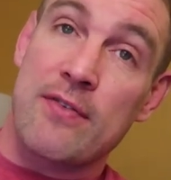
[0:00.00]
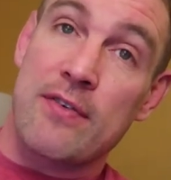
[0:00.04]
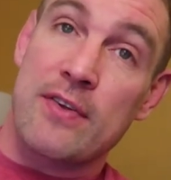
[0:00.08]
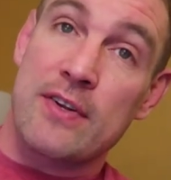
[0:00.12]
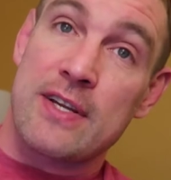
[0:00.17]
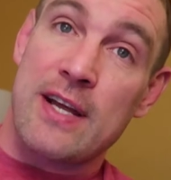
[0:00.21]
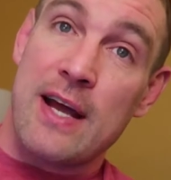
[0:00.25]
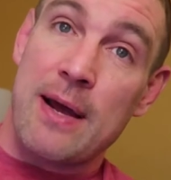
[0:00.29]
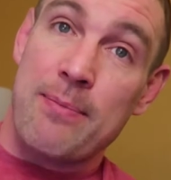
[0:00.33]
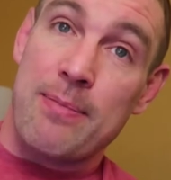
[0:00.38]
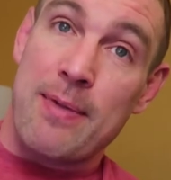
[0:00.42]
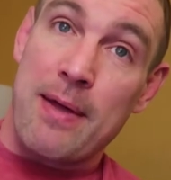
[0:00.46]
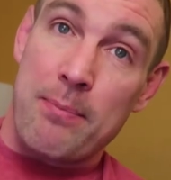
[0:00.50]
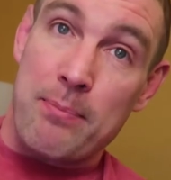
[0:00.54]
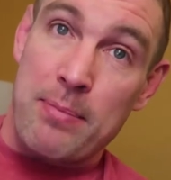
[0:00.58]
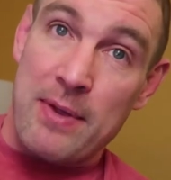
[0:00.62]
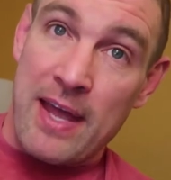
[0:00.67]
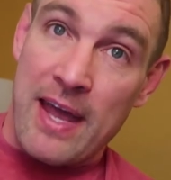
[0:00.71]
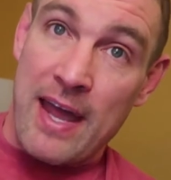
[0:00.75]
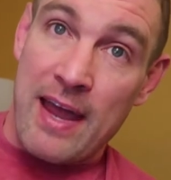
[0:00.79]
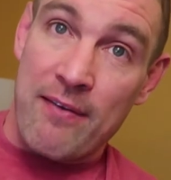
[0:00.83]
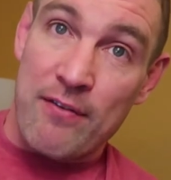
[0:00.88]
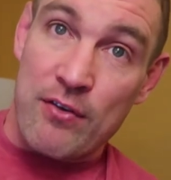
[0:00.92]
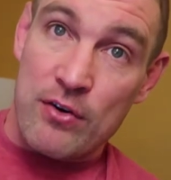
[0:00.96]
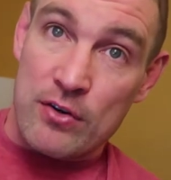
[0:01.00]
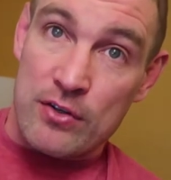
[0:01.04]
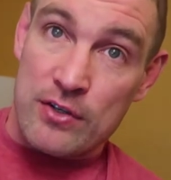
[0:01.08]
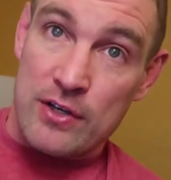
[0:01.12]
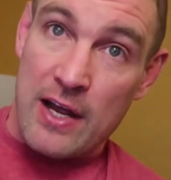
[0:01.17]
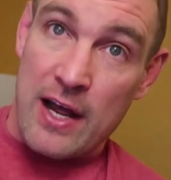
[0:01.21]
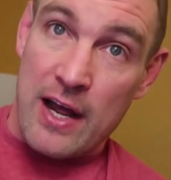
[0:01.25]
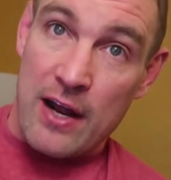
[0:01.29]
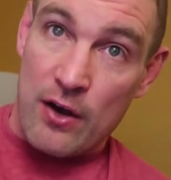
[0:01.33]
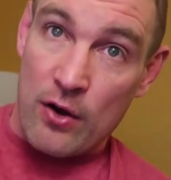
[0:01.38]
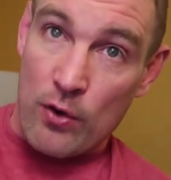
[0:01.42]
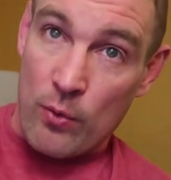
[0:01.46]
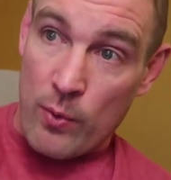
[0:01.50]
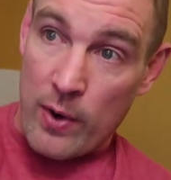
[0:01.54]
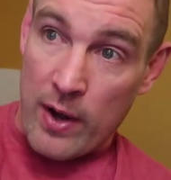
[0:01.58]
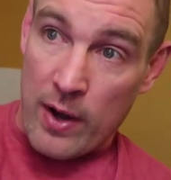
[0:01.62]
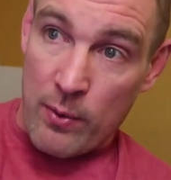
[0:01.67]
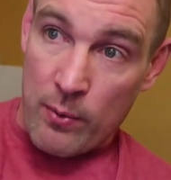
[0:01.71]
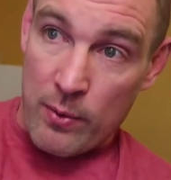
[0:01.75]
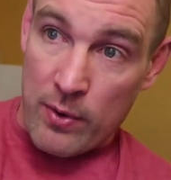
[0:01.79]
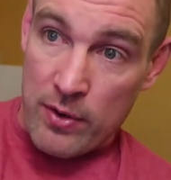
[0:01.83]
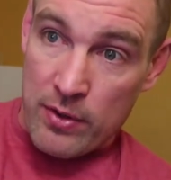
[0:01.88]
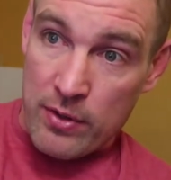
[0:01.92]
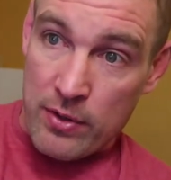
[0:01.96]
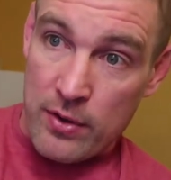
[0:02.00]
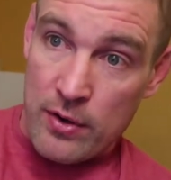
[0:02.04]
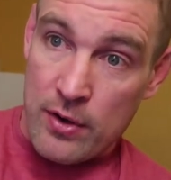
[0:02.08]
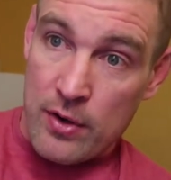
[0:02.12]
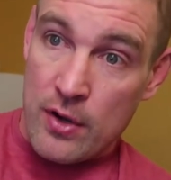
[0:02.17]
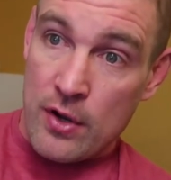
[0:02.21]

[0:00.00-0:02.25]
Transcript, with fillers: of the time that behavior is gotten away with.